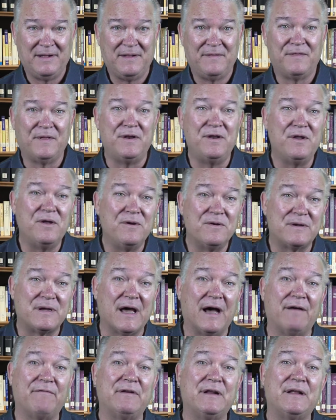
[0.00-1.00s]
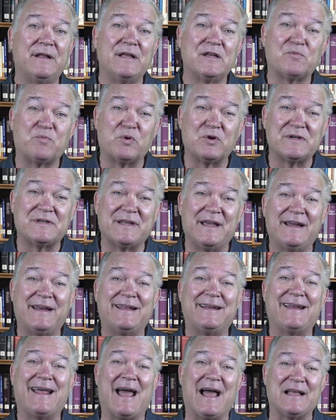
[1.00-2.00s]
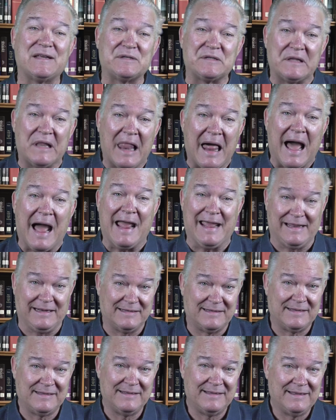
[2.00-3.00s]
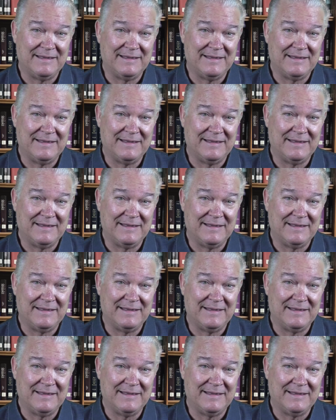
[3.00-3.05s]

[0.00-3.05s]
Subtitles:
The new covenant is presented as light,